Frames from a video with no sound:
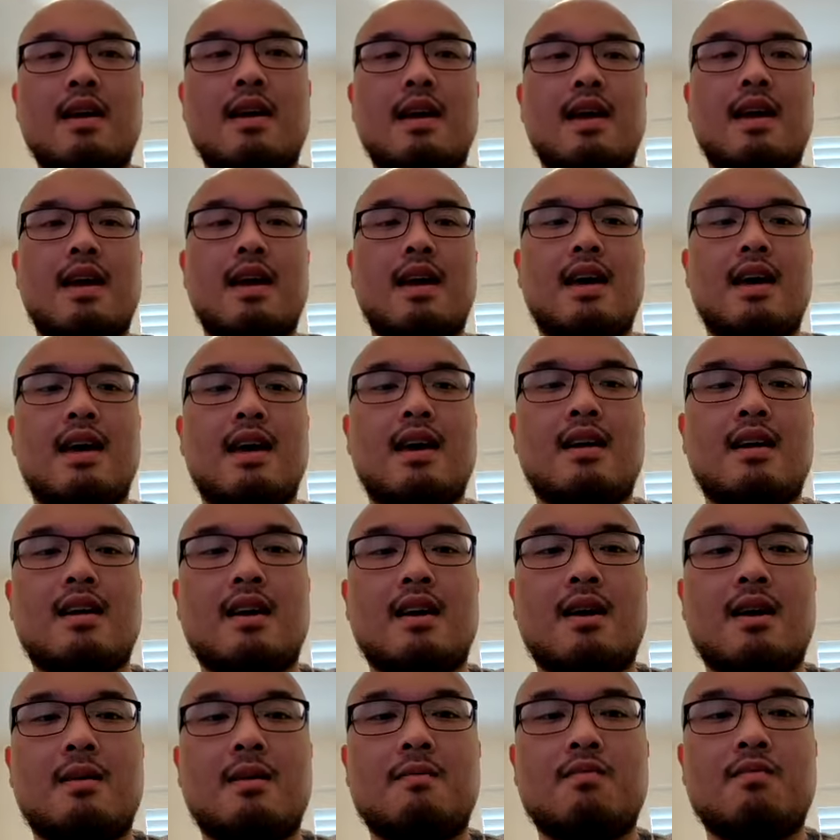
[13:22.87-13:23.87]
And
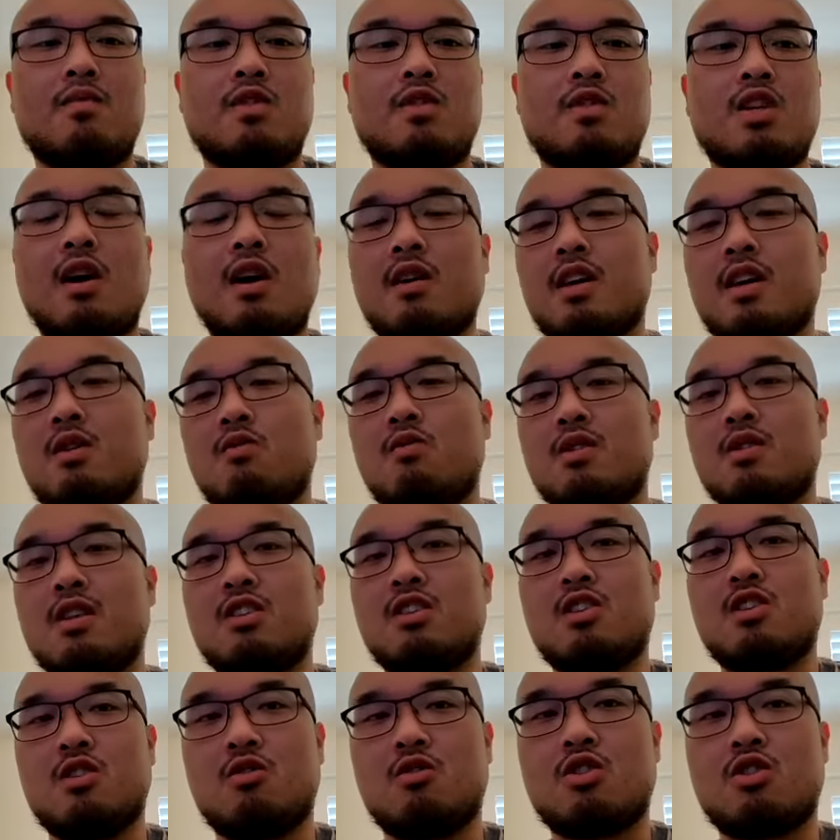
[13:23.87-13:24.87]
talking with the
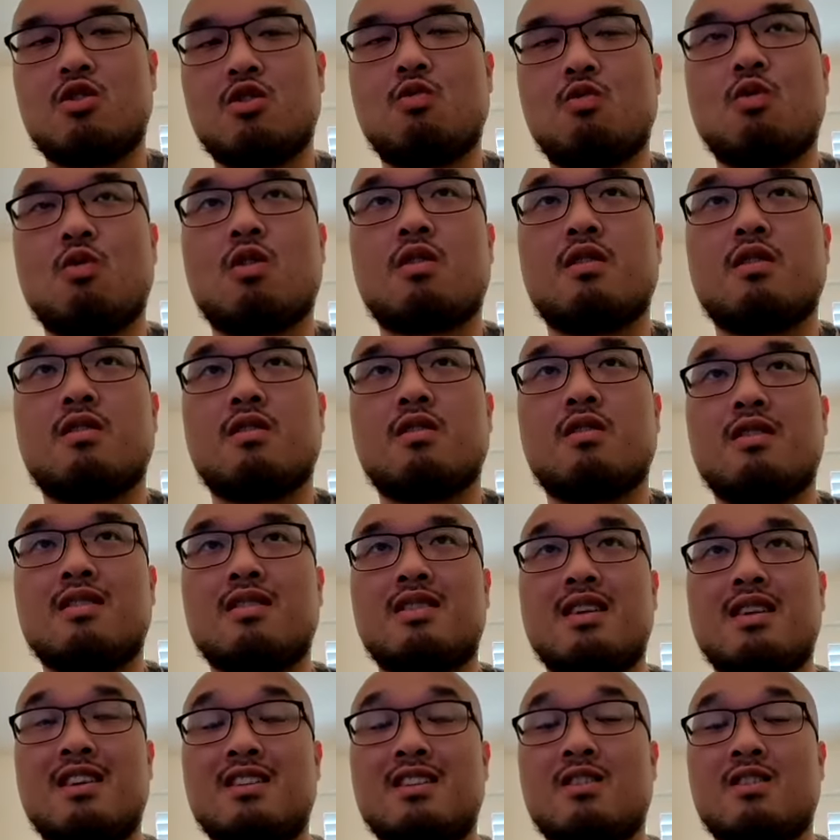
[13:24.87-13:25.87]
social worker
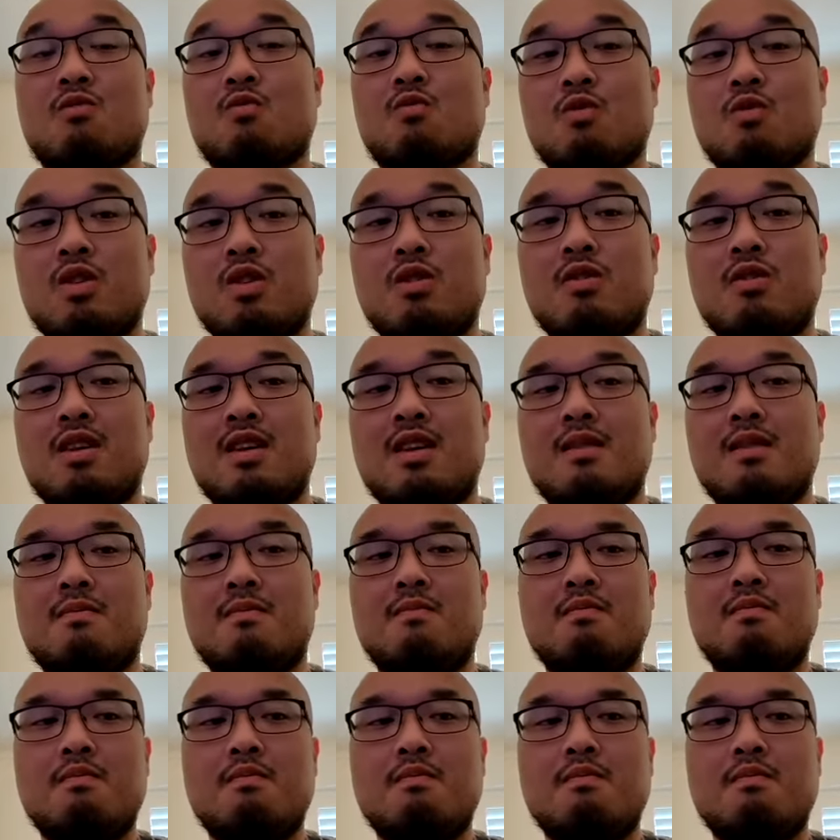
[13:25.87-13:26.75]
is a really